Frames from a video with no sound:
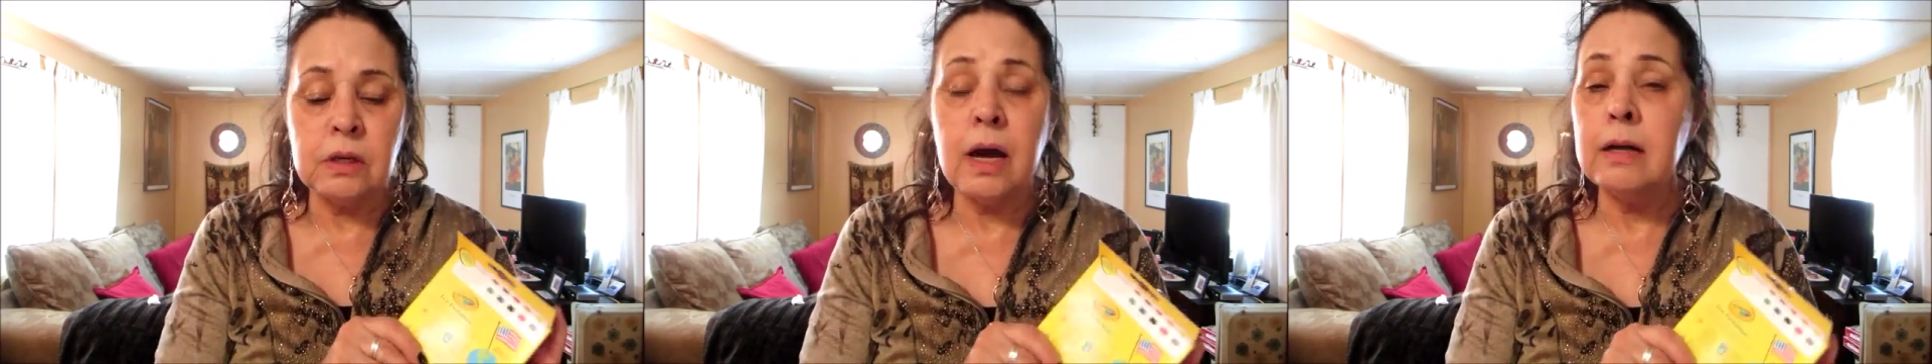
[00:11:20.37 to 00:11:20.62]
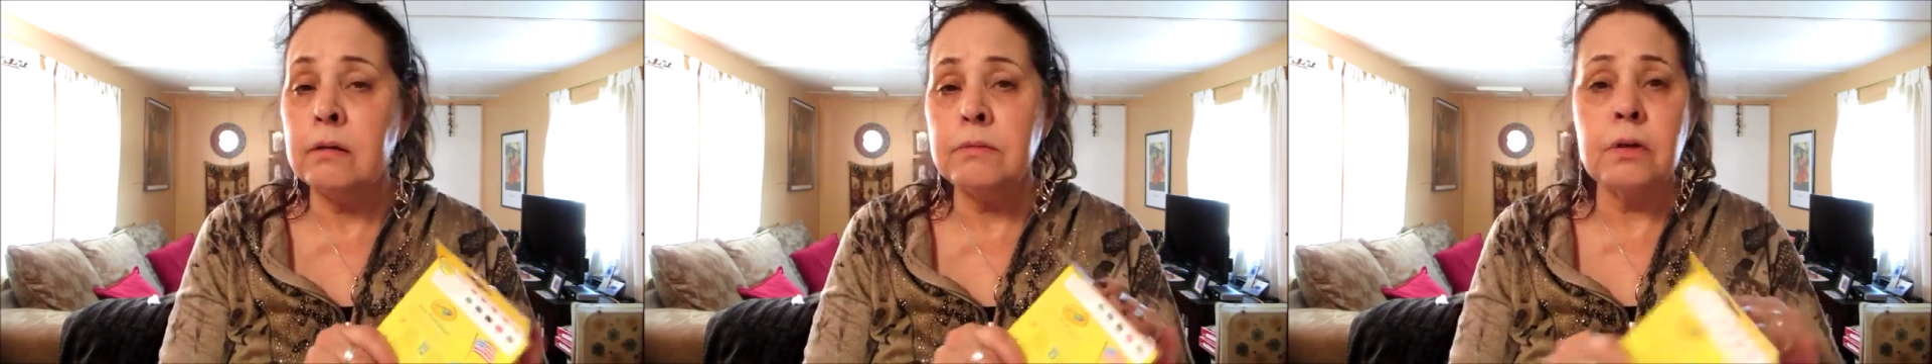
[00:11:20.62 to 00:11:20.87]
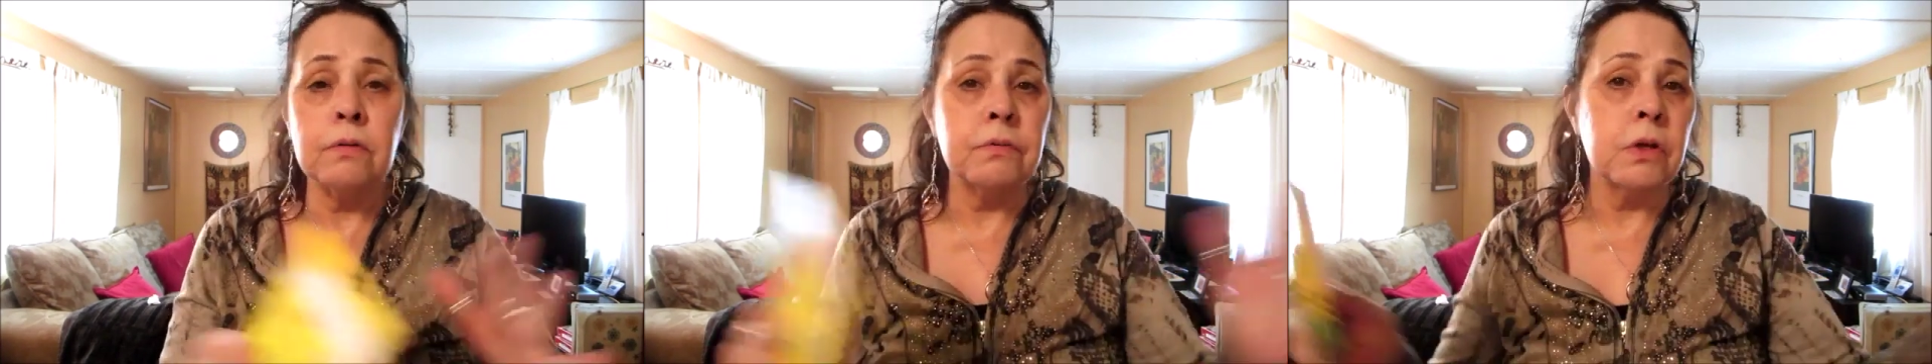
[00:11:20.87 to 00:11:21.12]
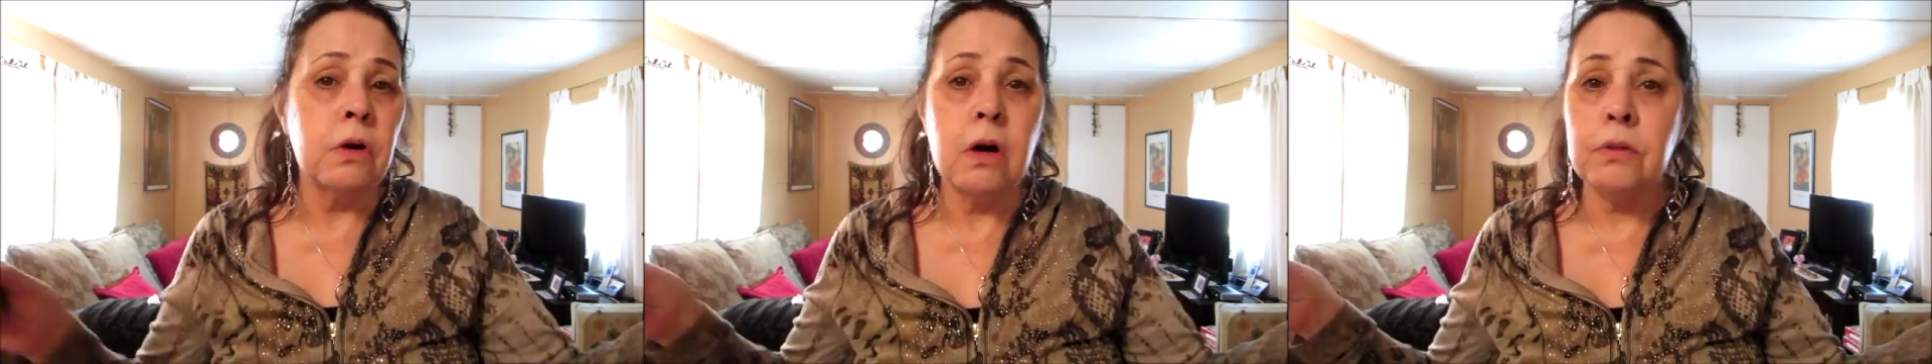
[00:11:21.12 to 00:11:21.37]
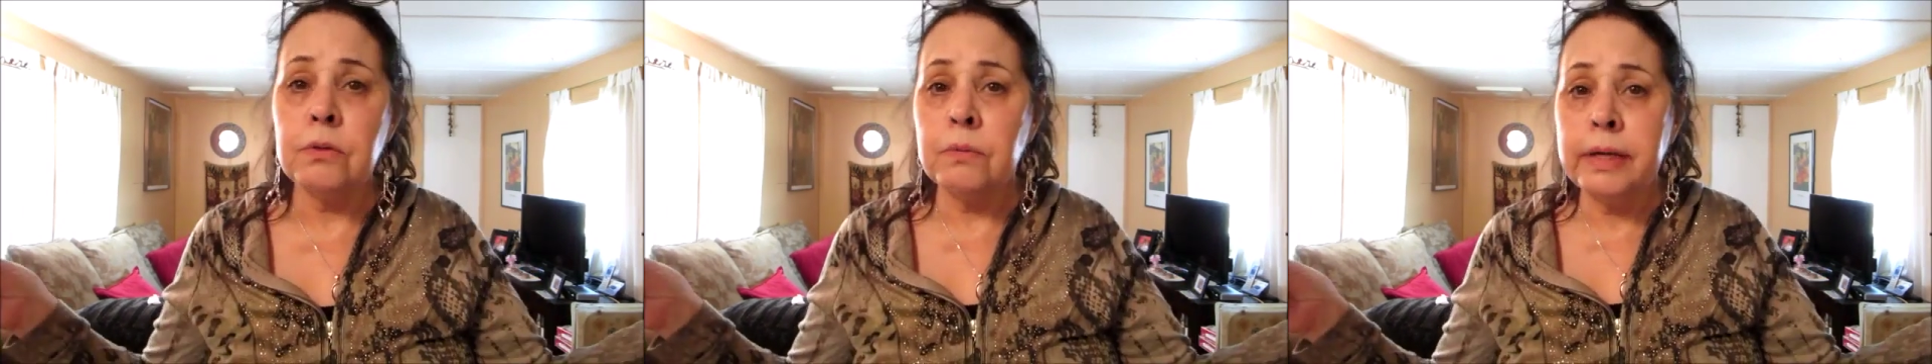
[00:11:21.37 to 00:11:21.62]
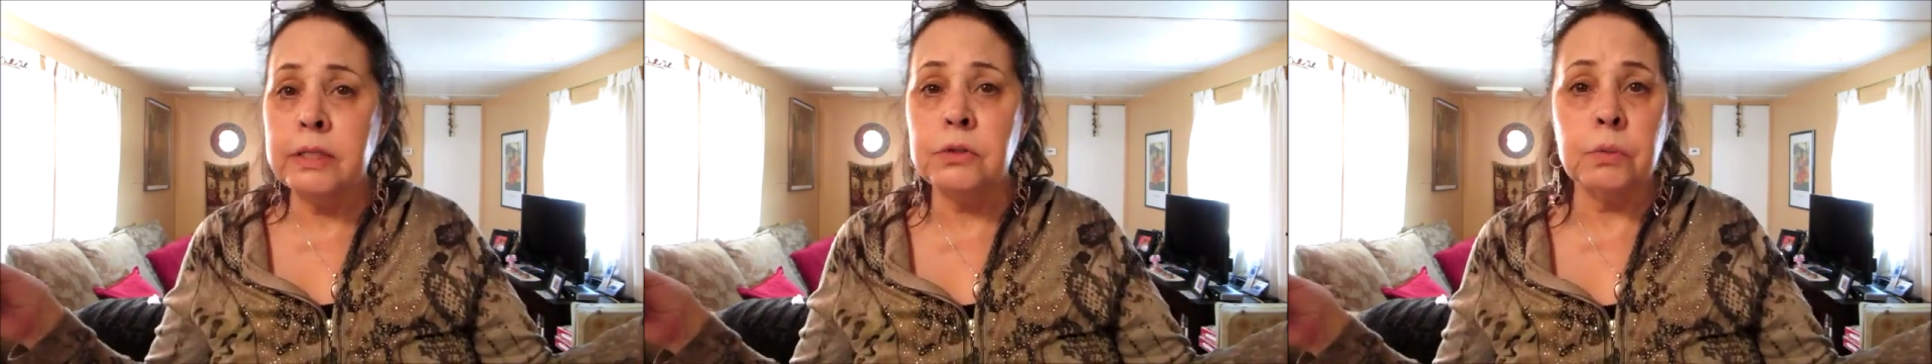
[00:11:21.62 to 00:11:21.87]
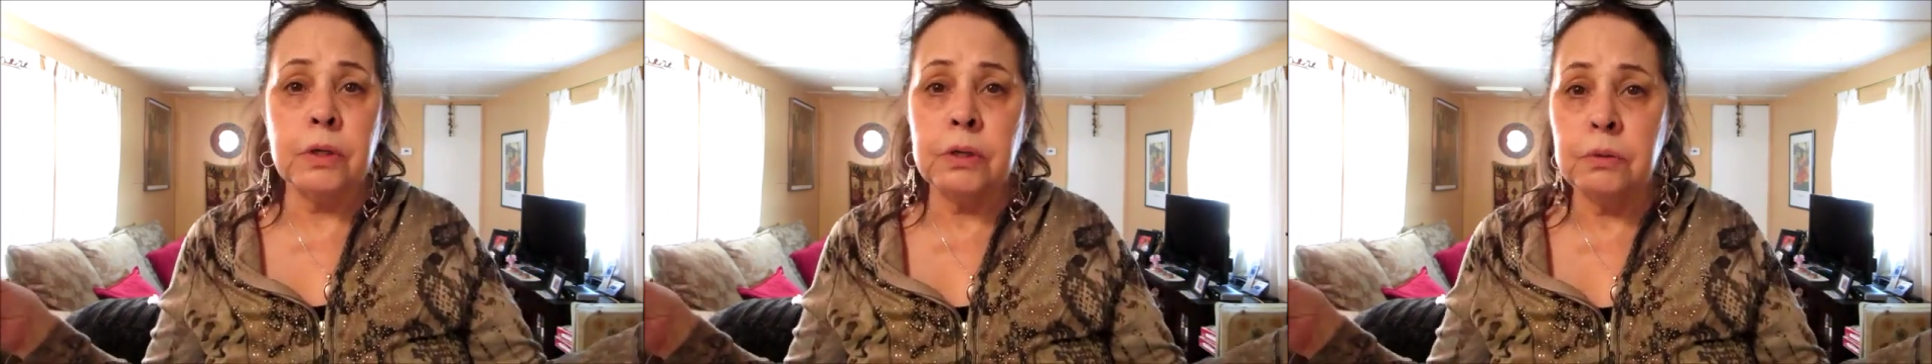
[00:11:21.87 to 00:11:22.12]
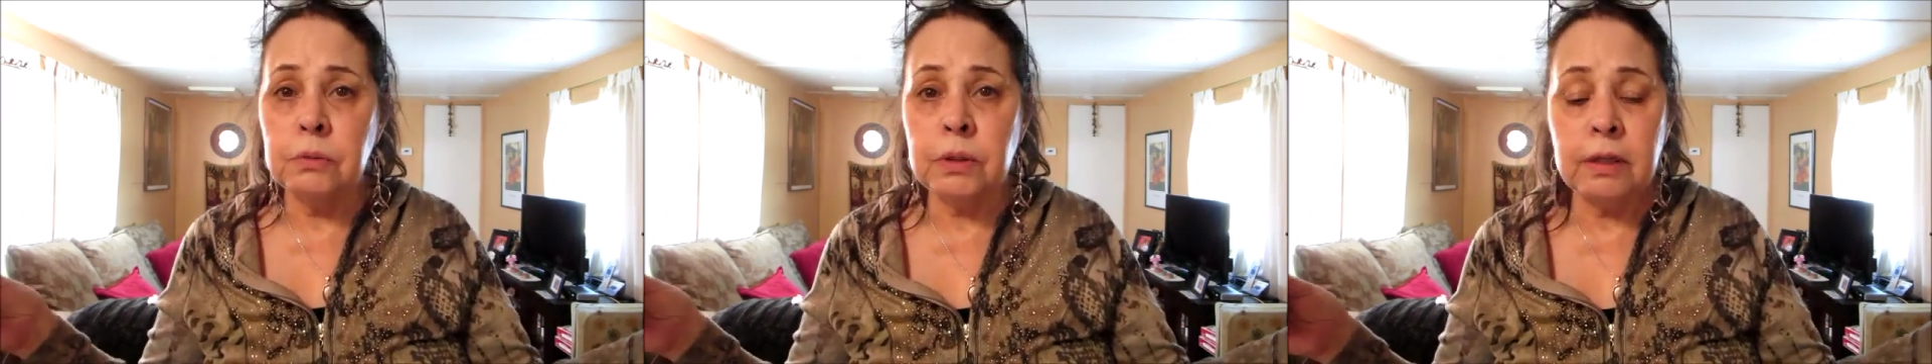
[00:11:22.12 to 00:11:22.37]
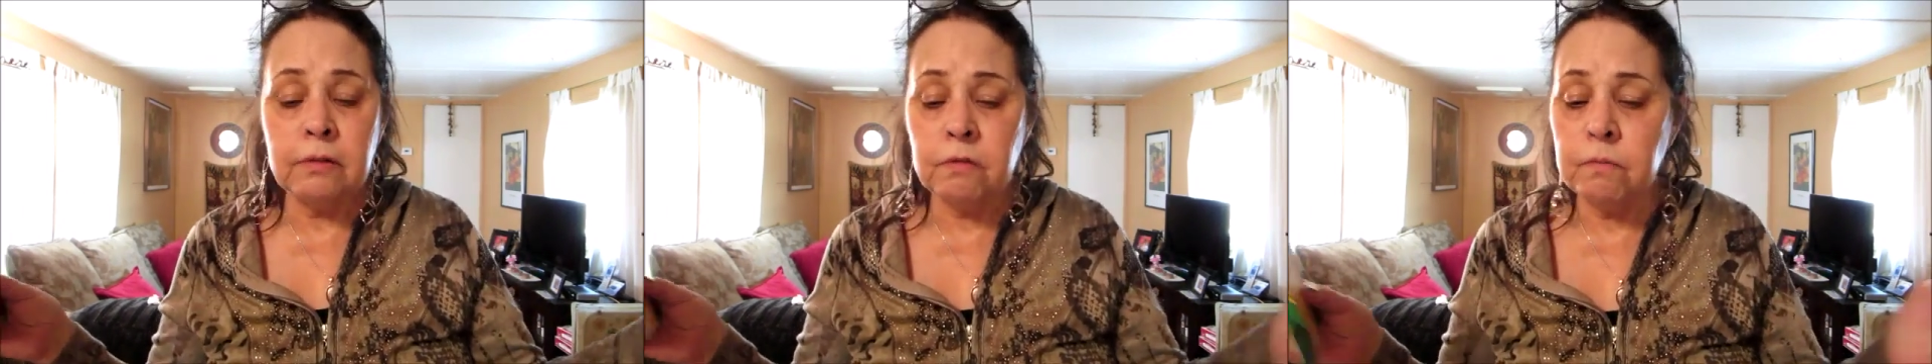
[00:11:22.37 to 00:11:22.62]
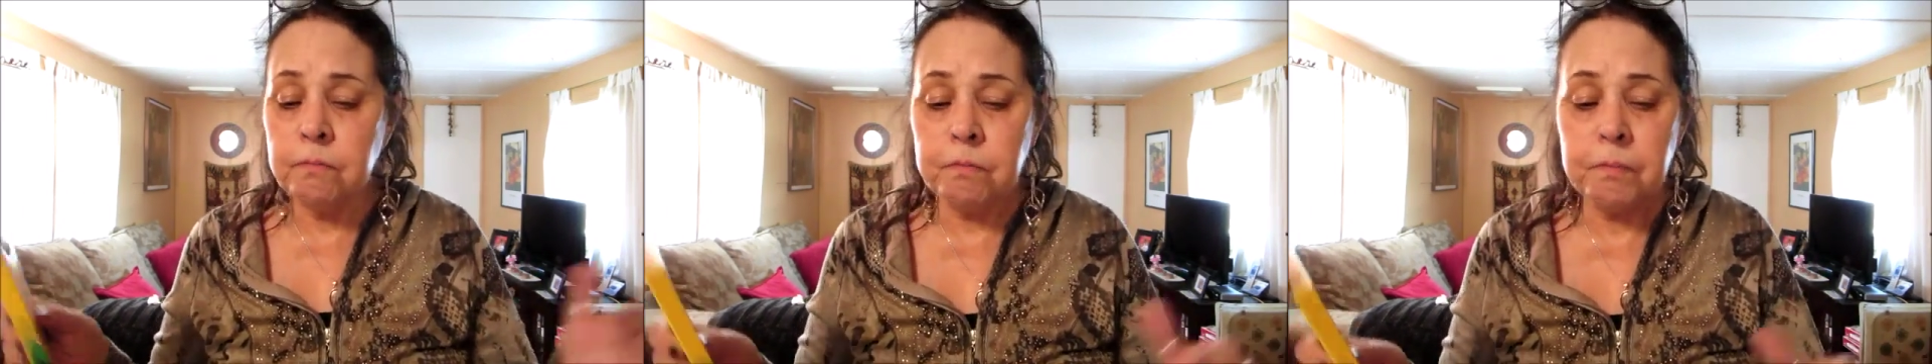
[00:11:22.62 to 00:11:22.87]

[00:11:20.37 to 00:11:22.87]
I don't know if they're all the rage where you live.